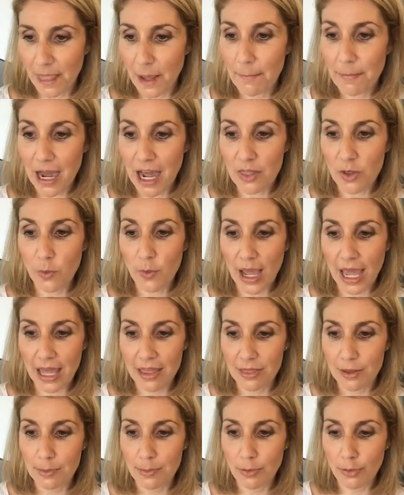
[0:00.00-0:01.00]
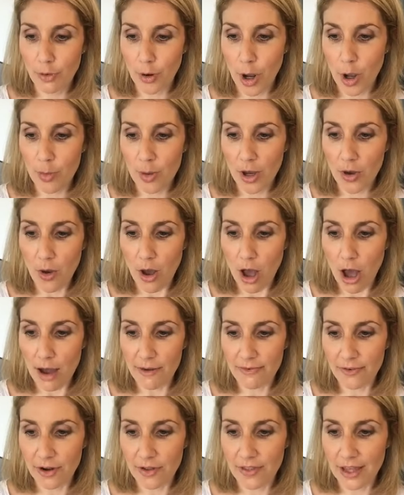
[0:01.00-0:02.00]
by the way, the promo
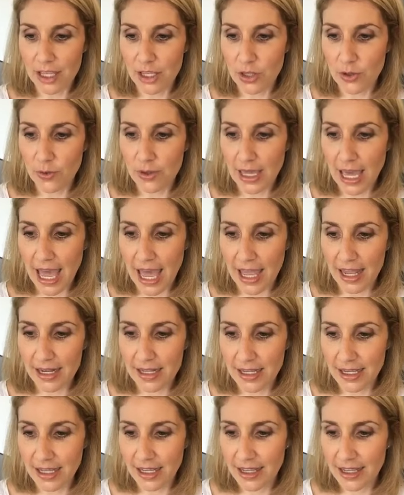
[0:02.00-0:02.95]
offer that you get